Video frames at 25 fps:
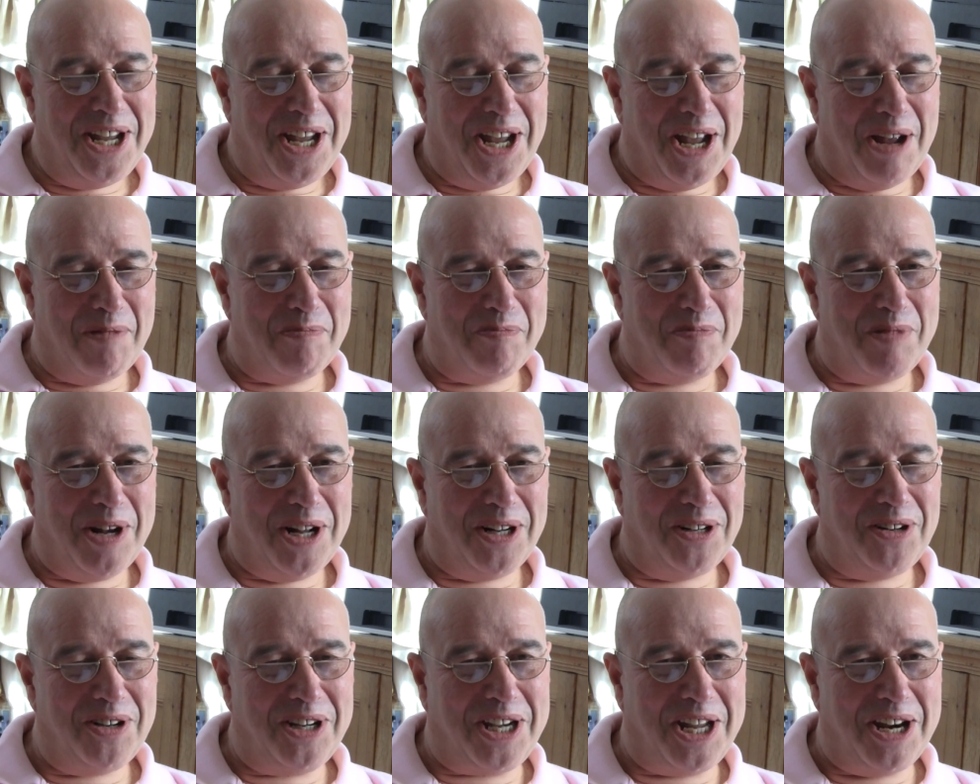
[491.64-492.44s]

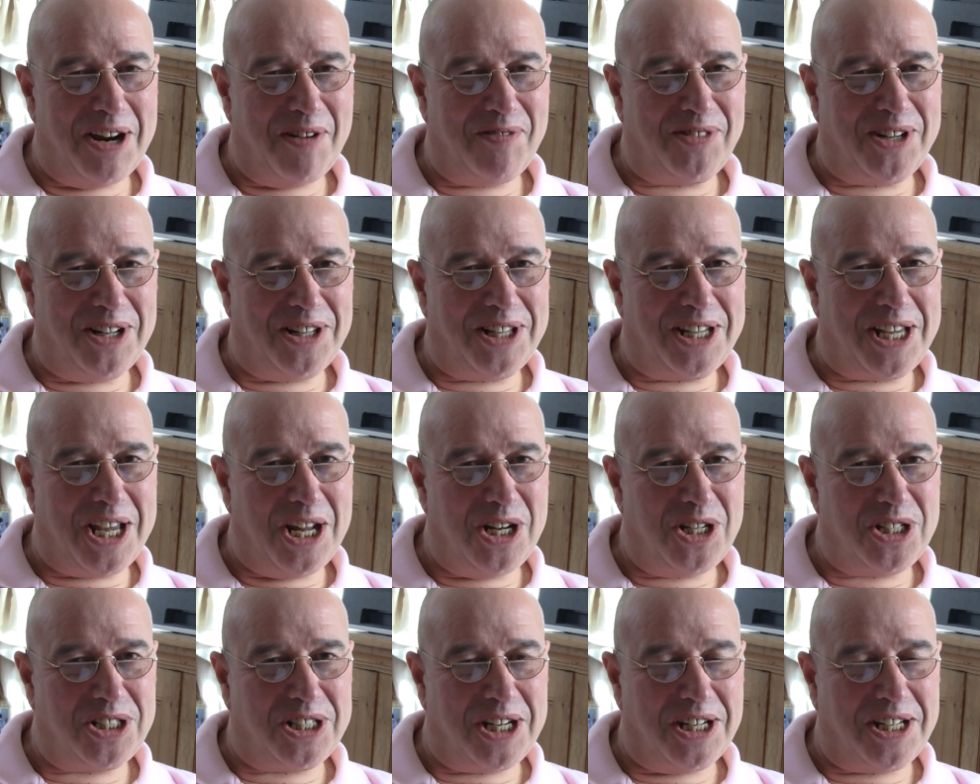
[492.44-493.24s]
I'm looking after the
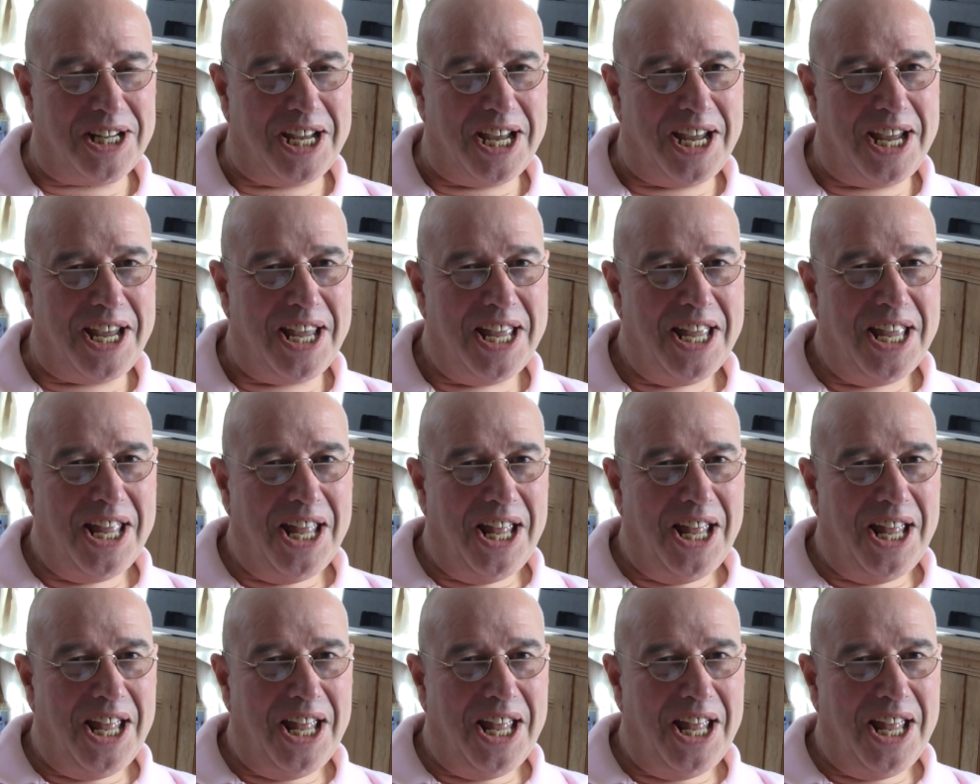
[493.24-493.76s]
kids today.